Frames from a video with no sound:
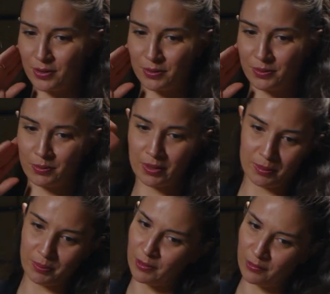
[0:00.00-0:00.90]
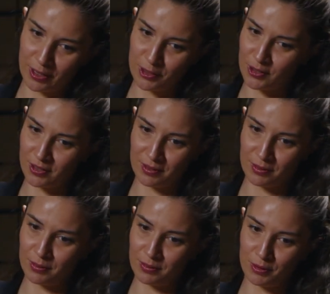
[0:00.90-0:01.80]
So one
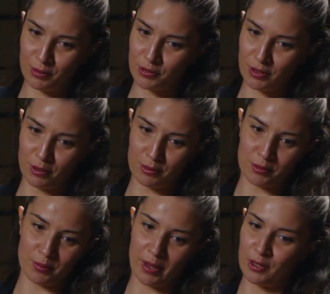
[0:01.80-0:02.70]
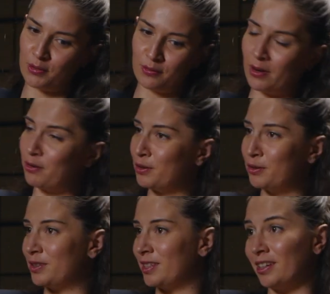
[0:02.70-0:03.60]
imperfection usually also makes you very
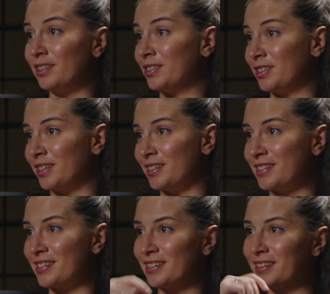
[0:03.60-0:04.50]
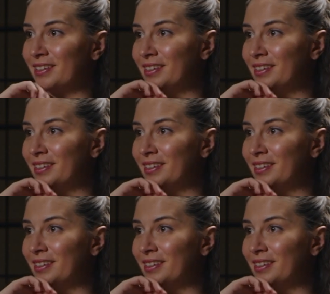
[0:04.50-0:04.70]
good at other things.